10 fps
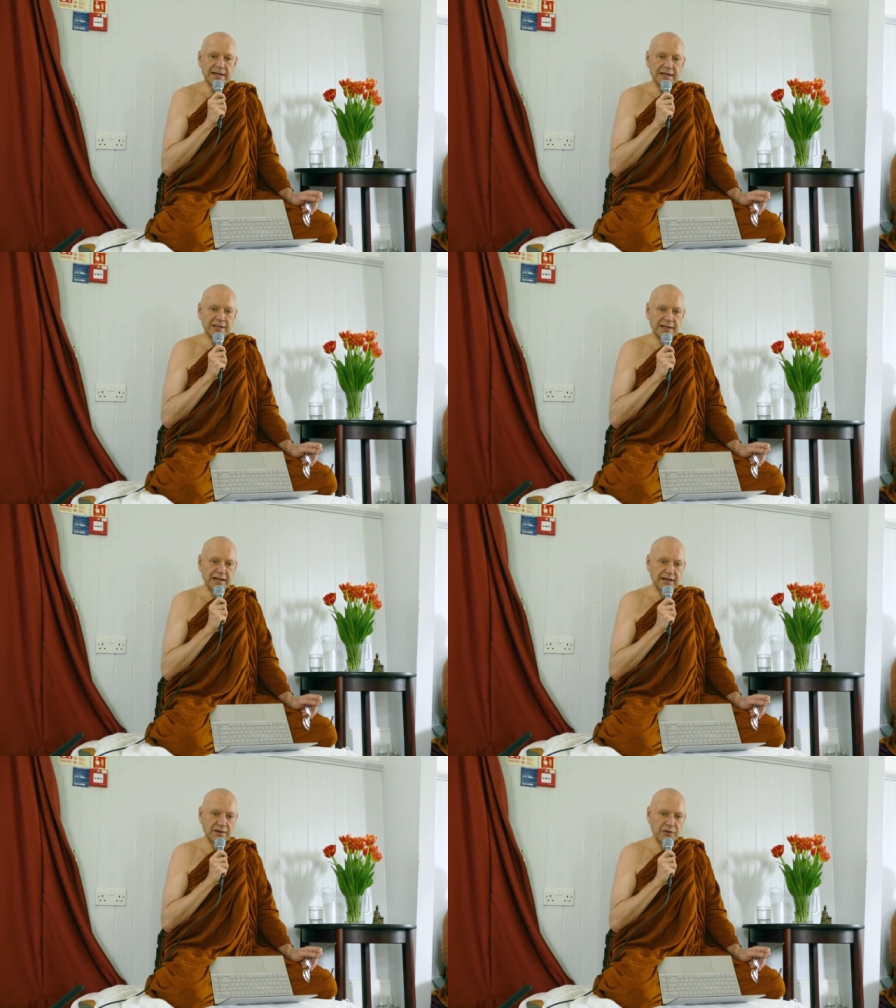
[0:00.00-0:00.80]
Uh, so
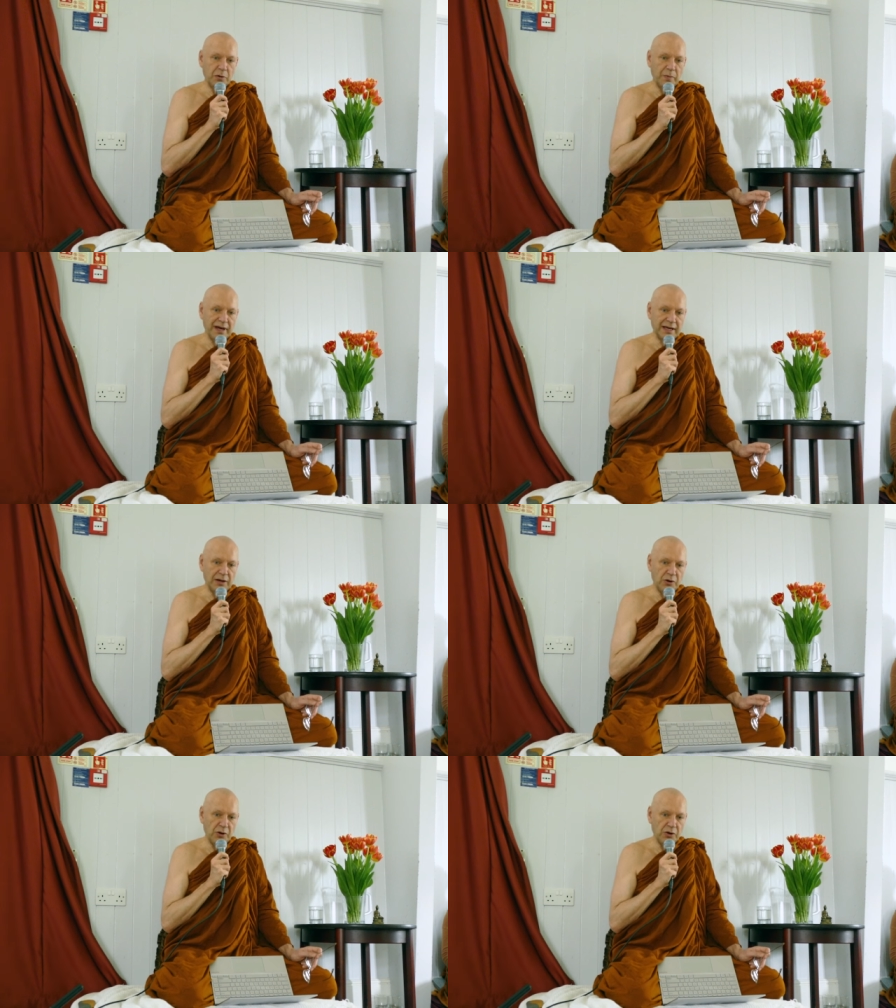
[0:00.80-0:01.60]
they kind of go back
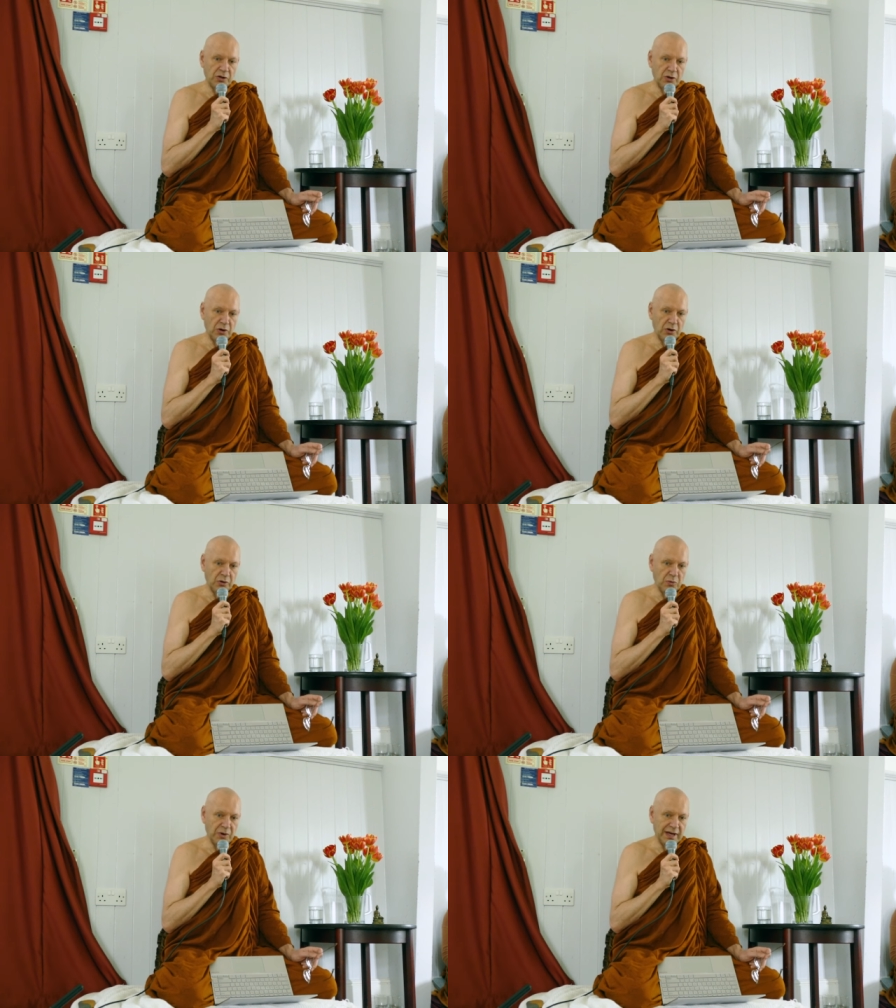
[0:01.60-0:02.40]
a long,
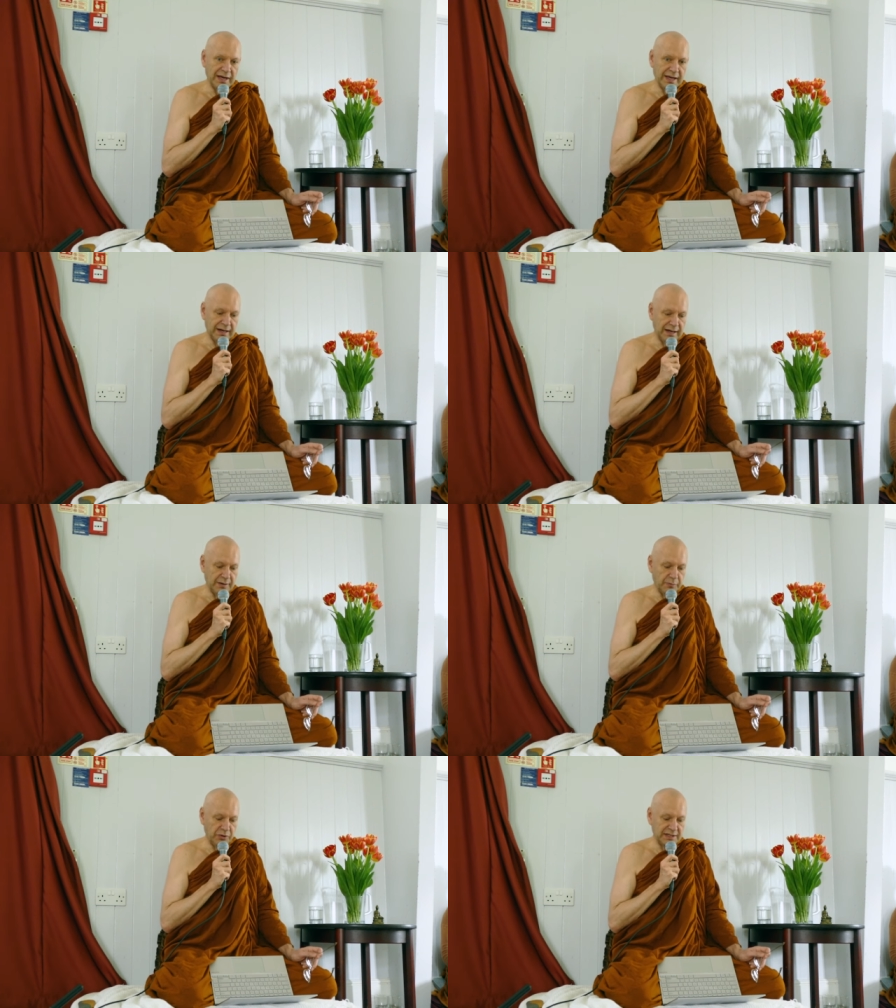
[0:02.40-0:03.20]
long way in
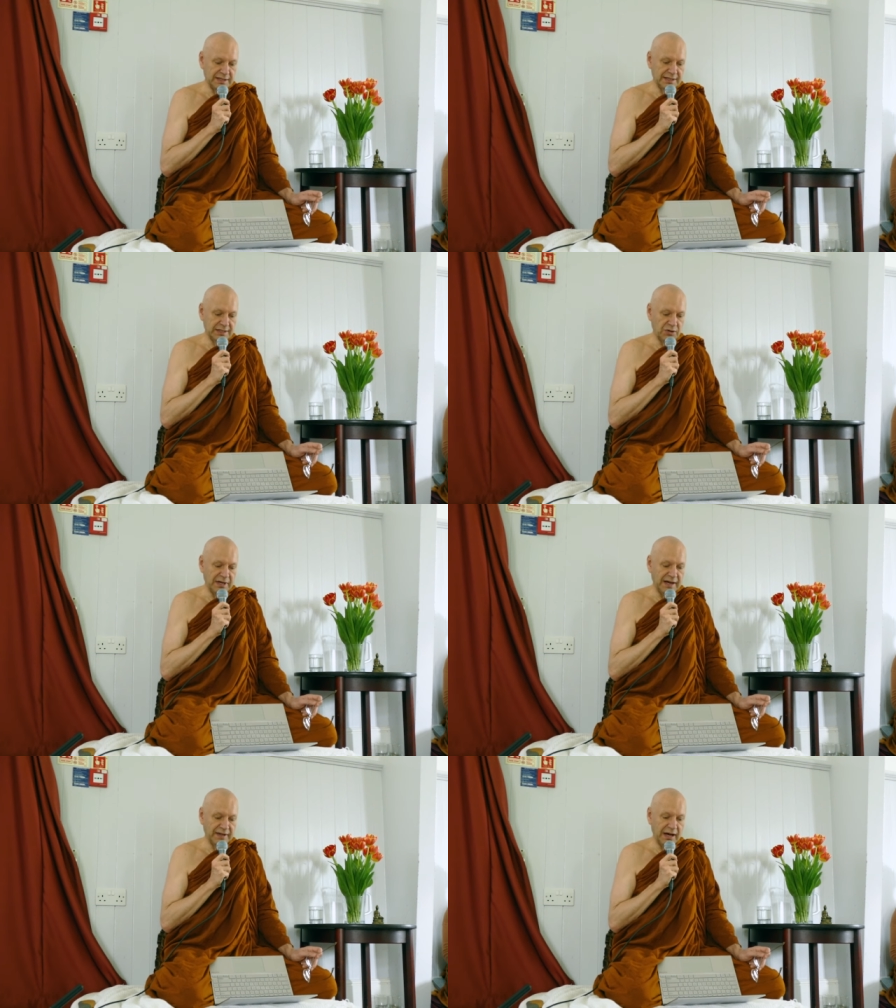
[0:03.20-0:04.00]
uh, Buddhist
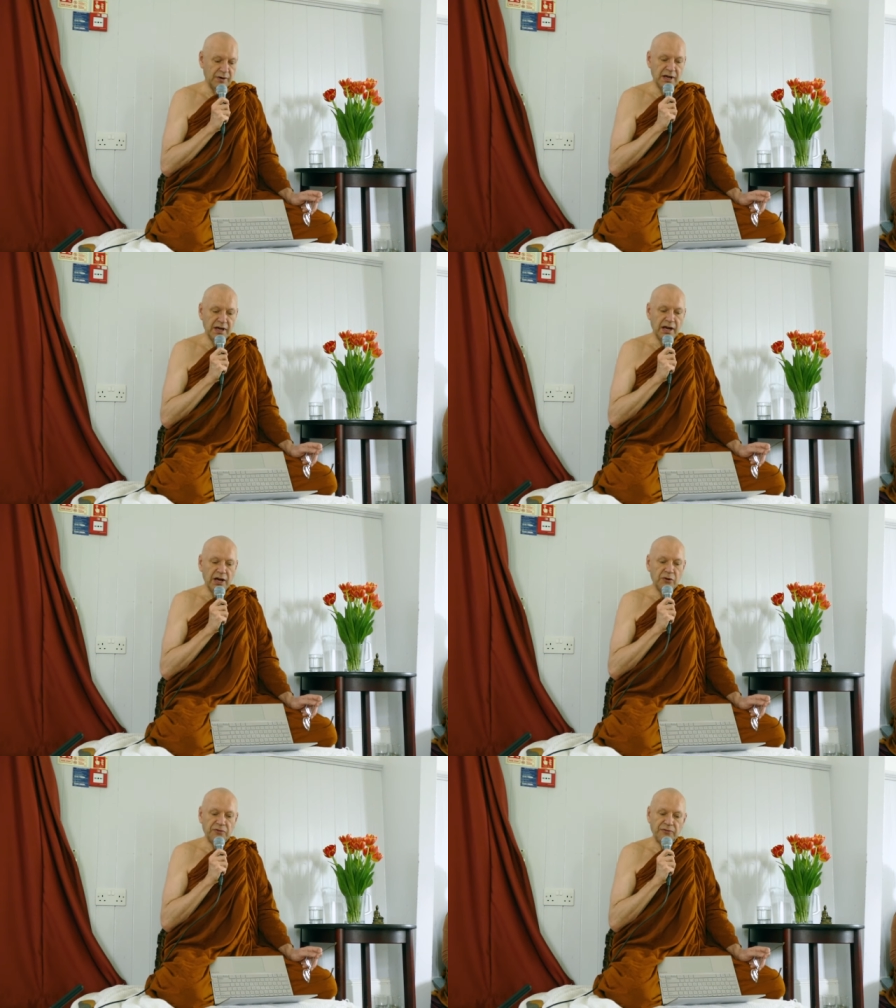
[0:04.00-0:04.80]
history and are
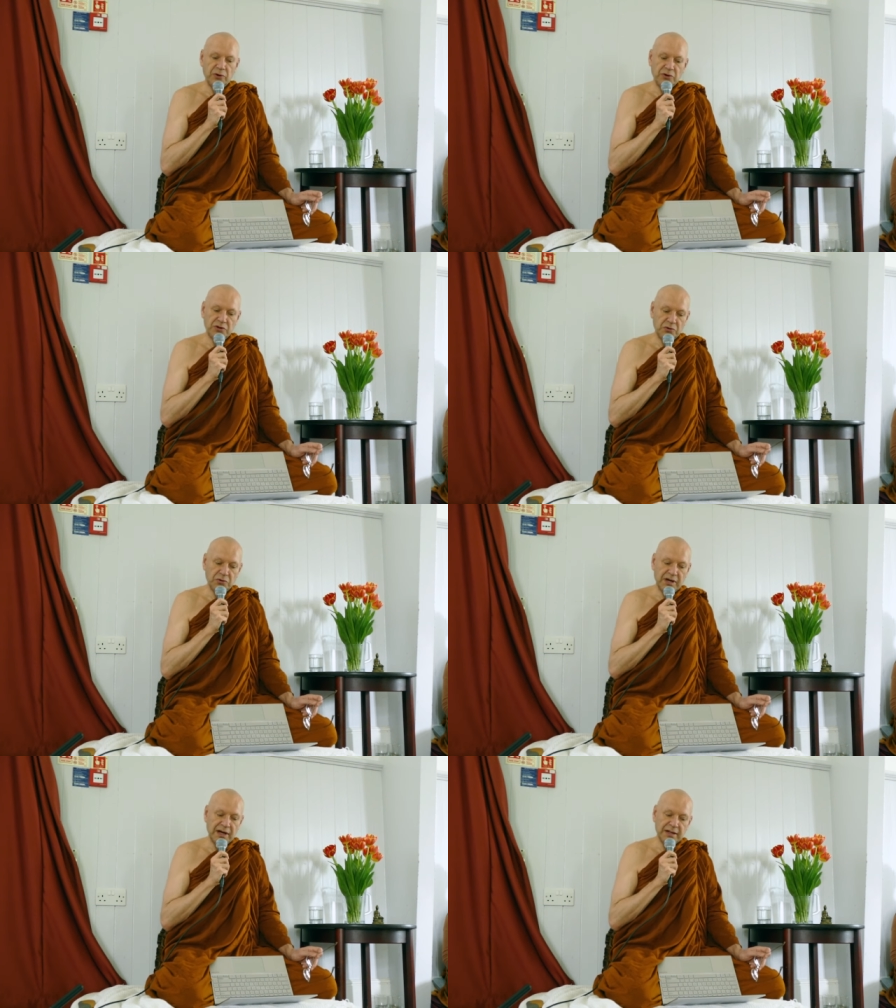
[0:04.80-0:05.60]
referred
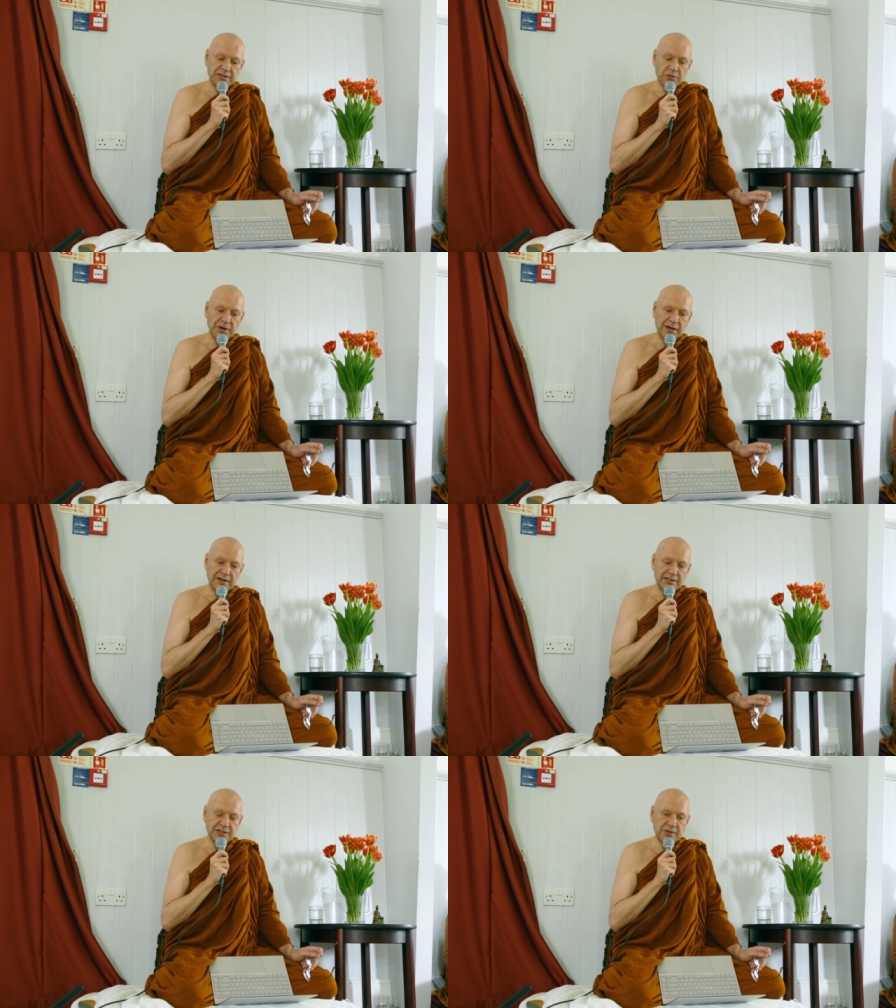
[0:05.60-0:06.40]
to elsewhere
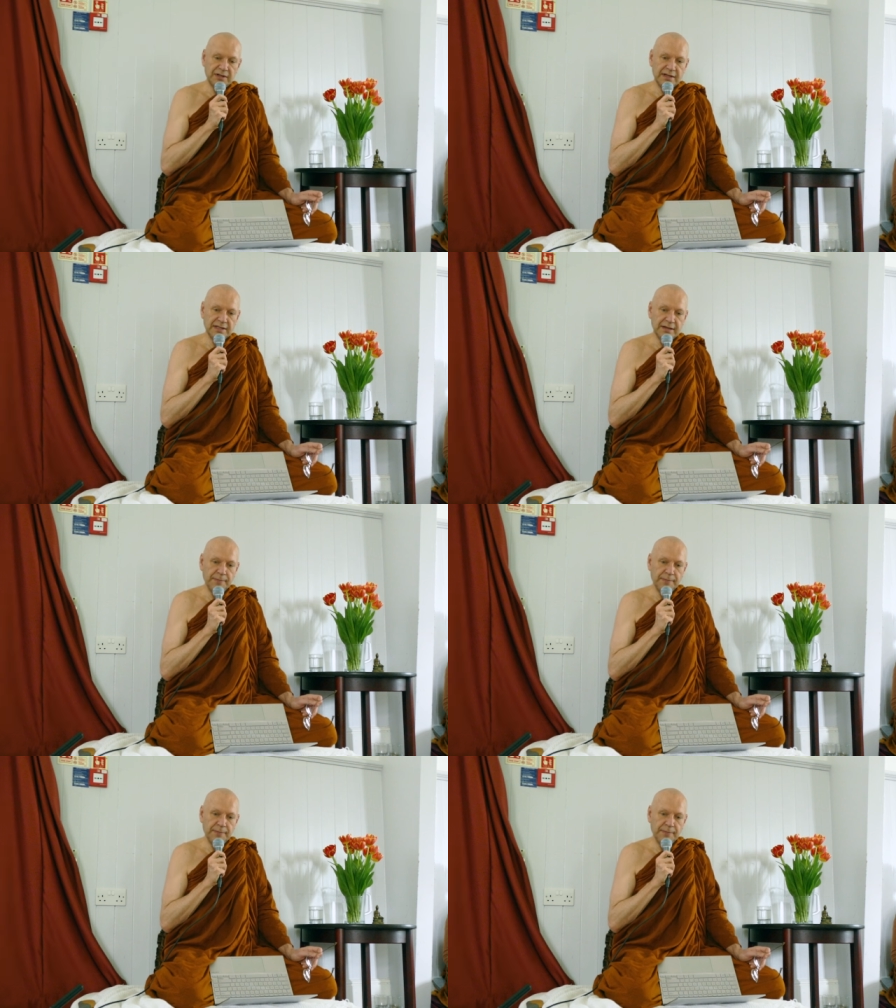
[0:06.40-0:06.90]
in the suttas.